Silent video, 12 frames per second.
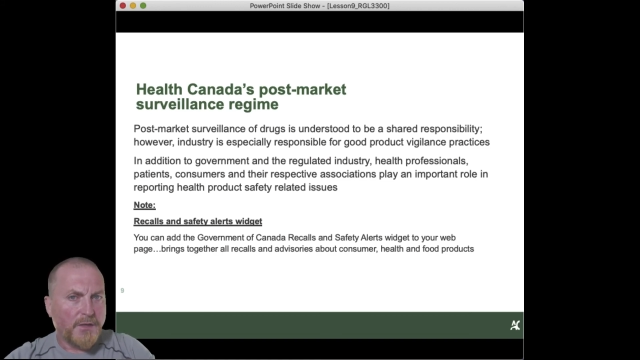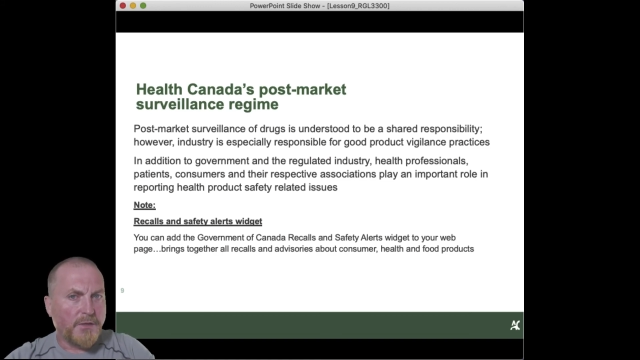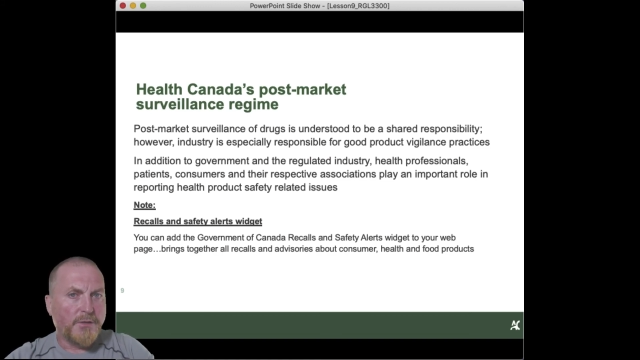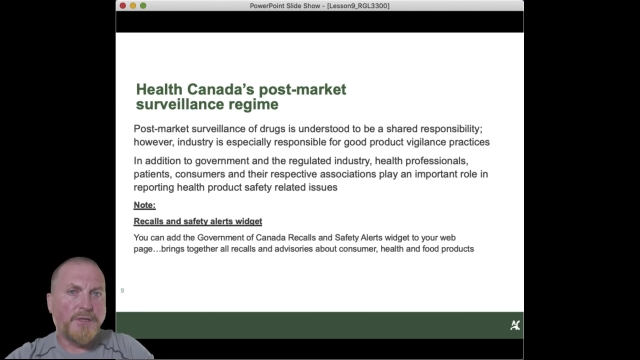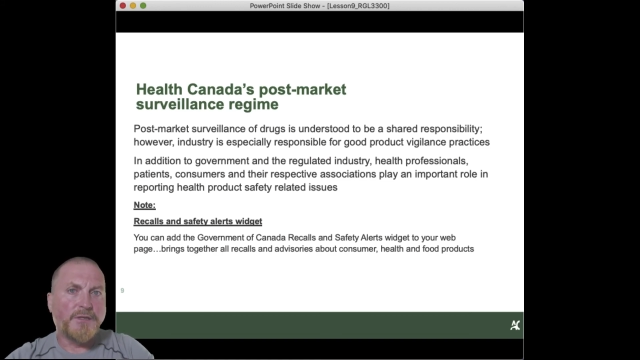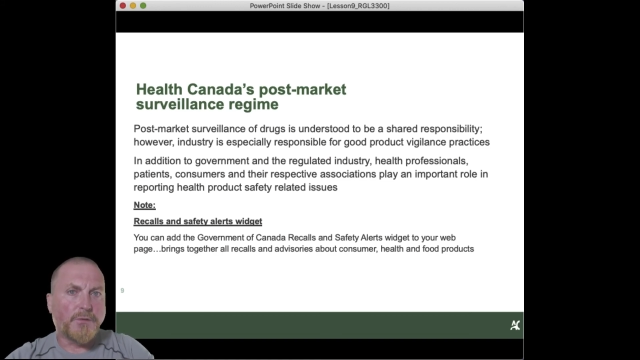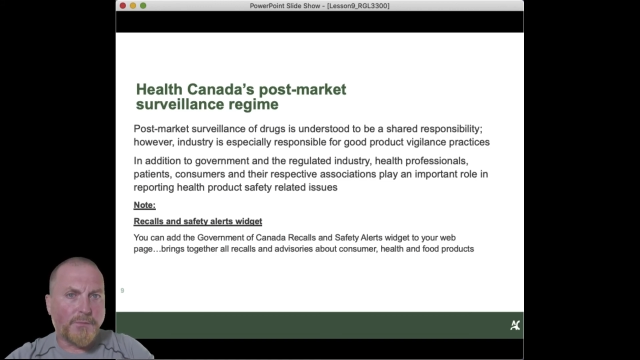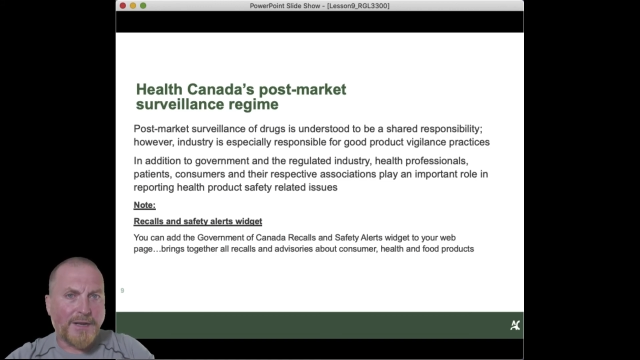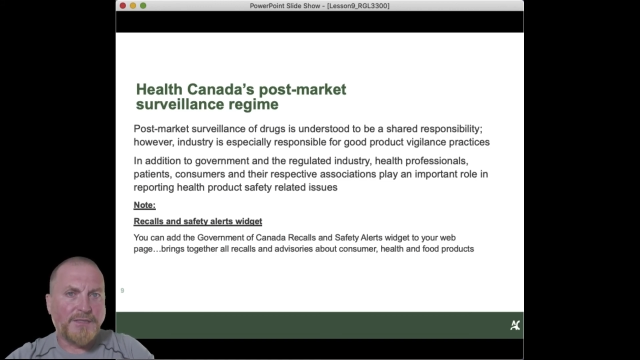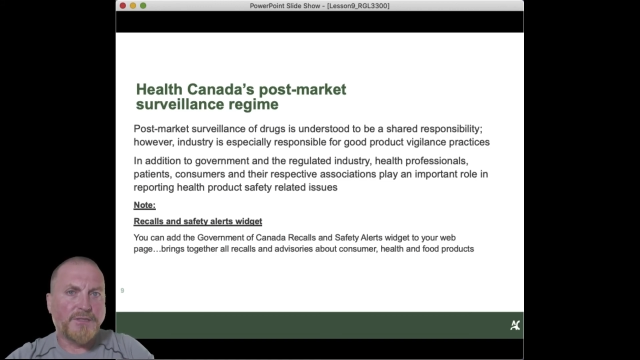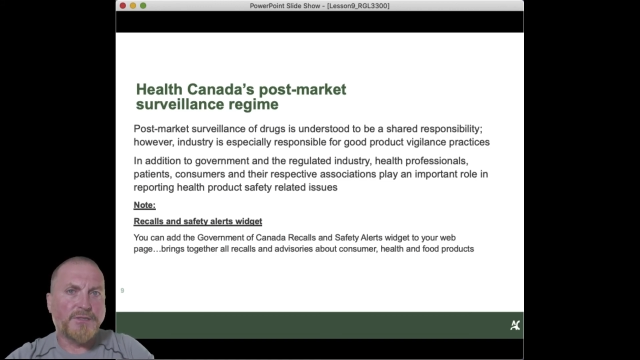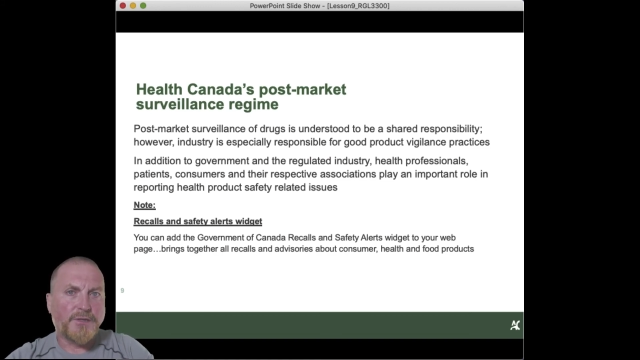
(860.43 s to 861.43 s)
you need to
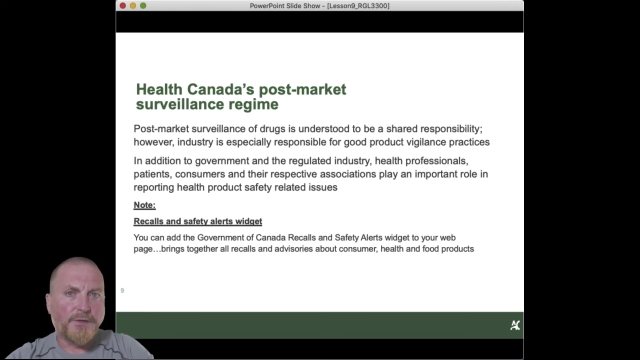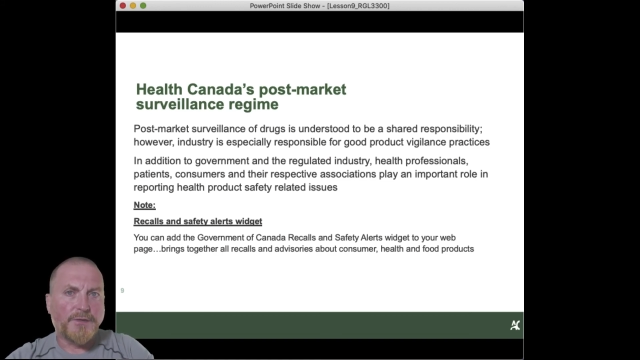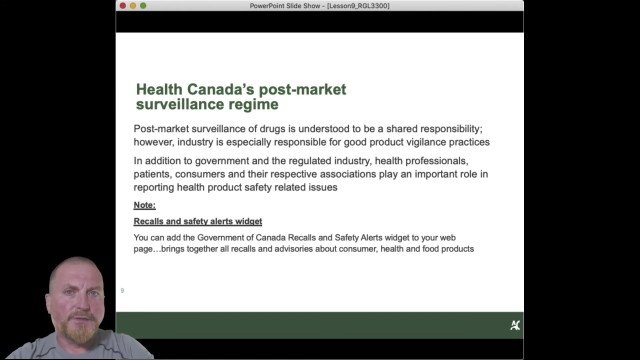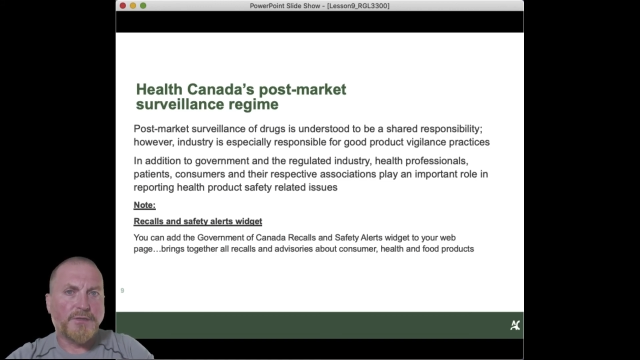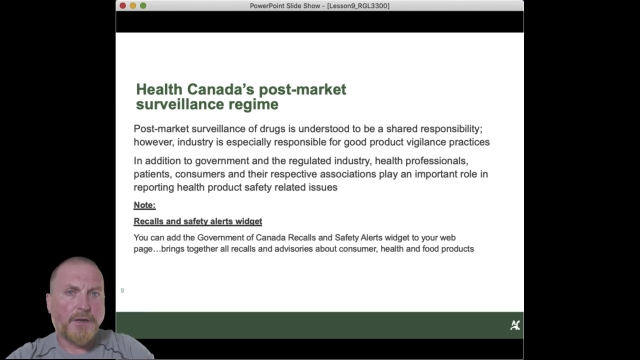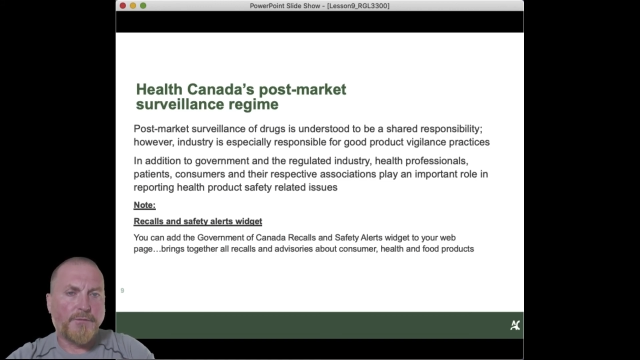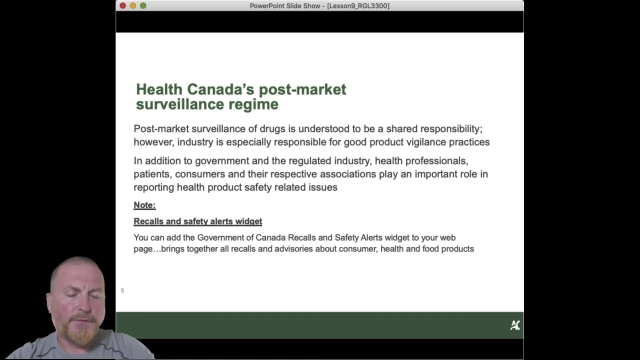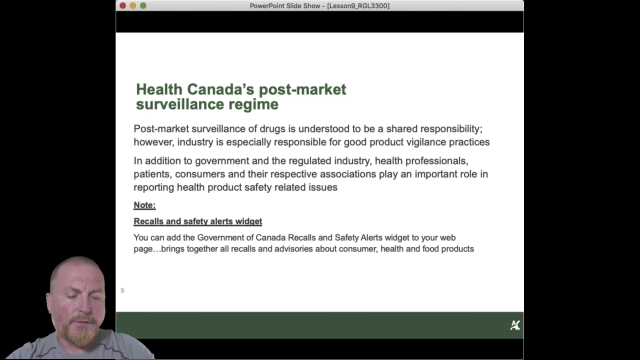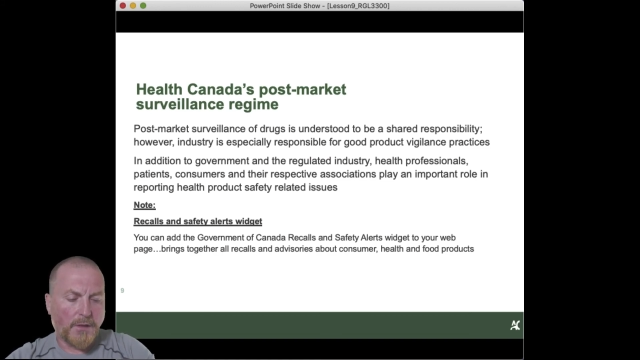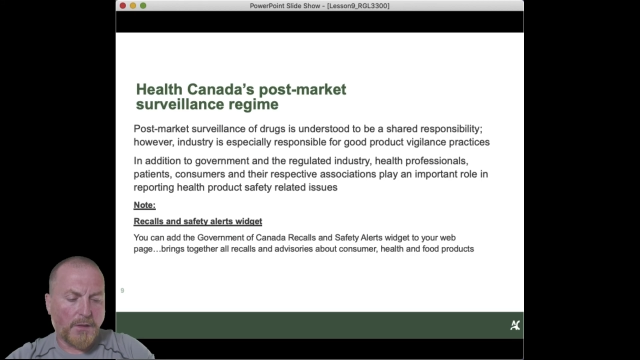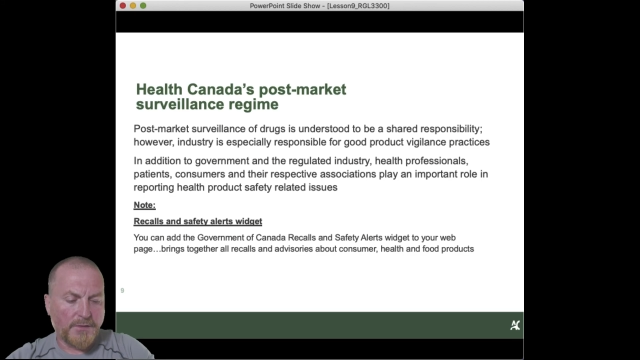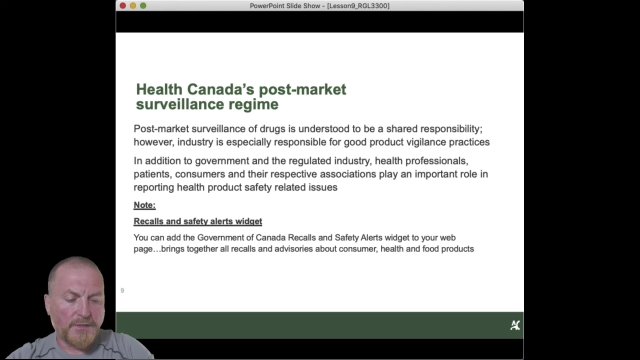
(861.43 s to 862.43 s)
register yourself
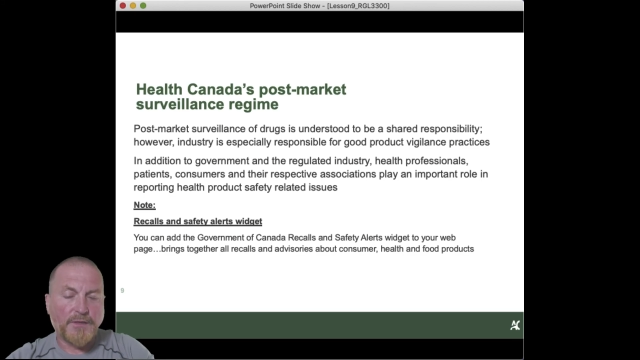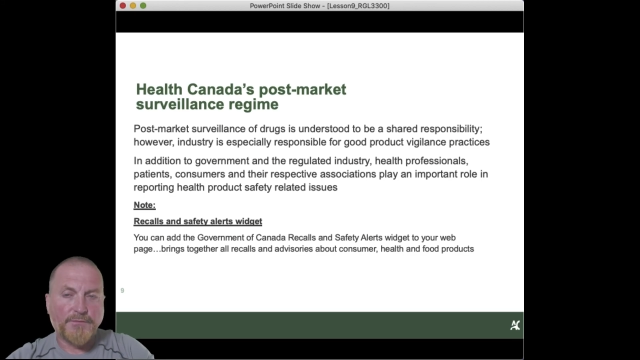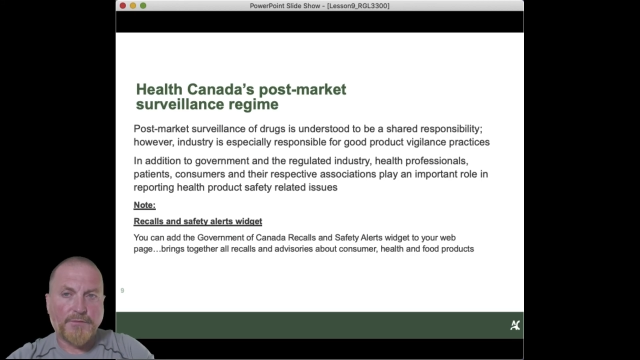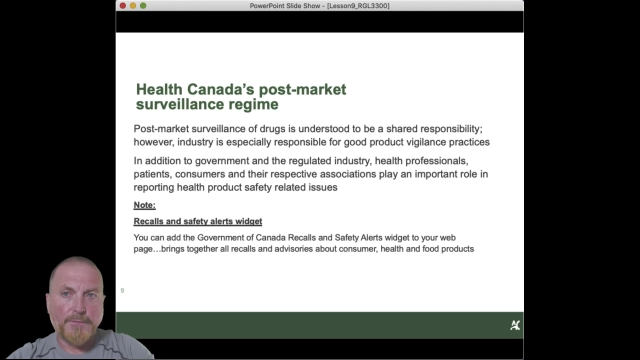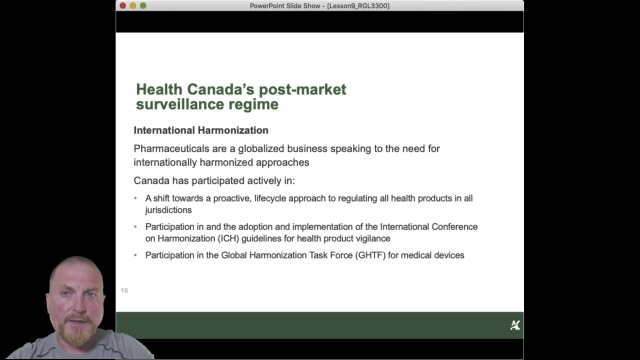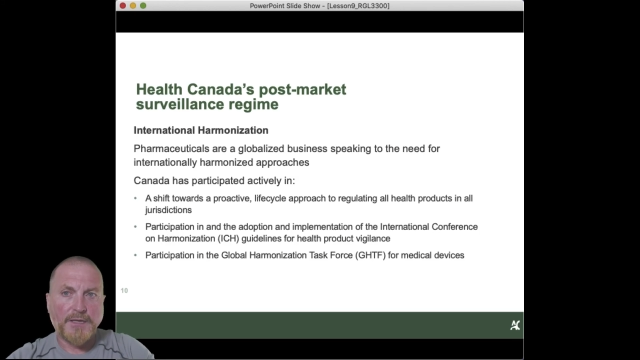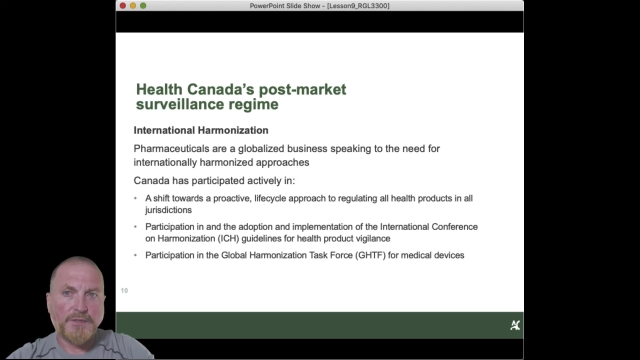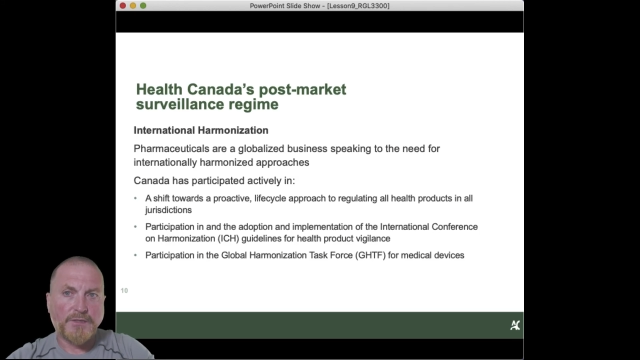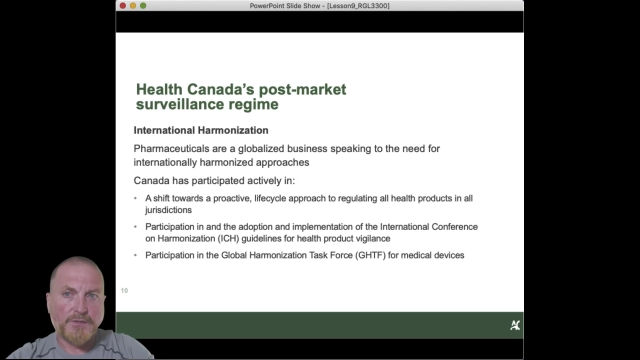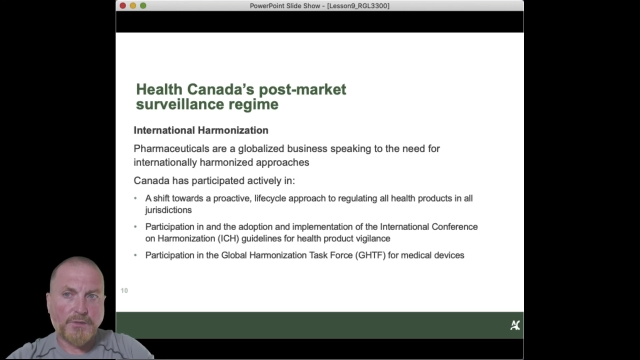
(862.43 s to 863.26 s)
with all these information